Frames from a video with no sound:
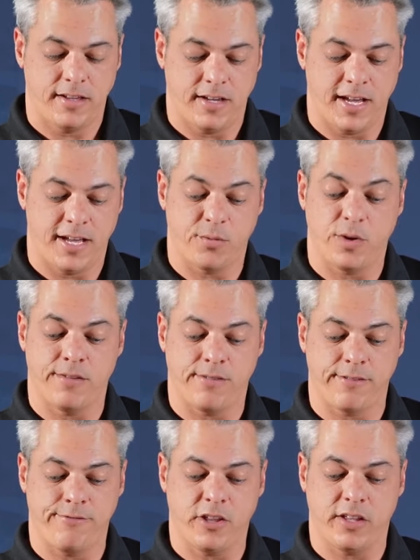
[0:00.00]
And if I
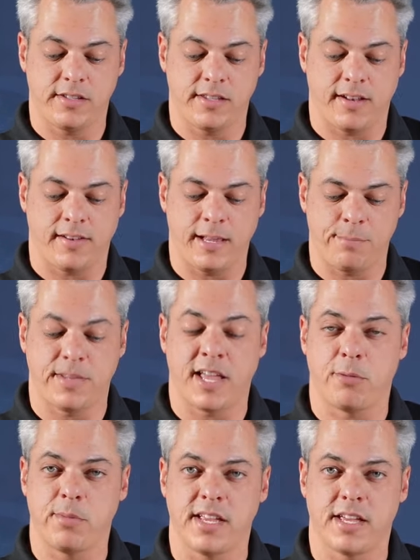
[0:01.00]
fill it to the lip,
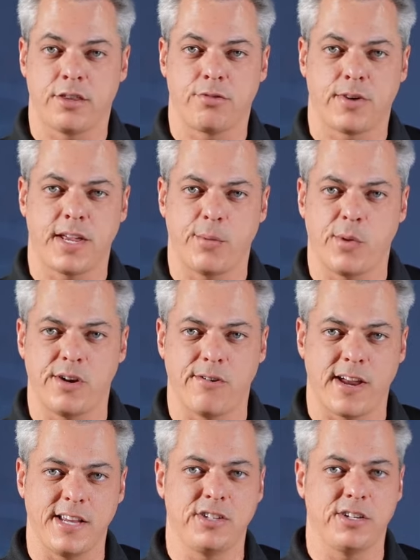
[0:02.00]
that'll be a 3-to-1
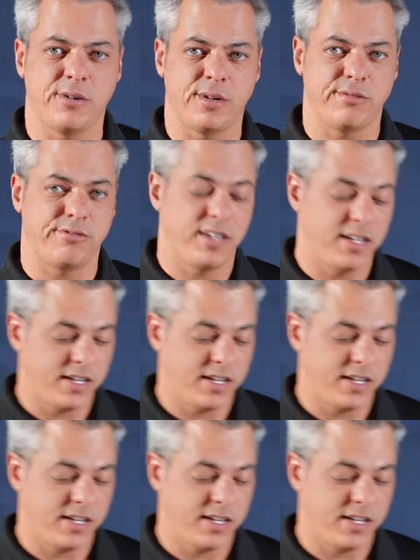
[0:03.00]
ratio of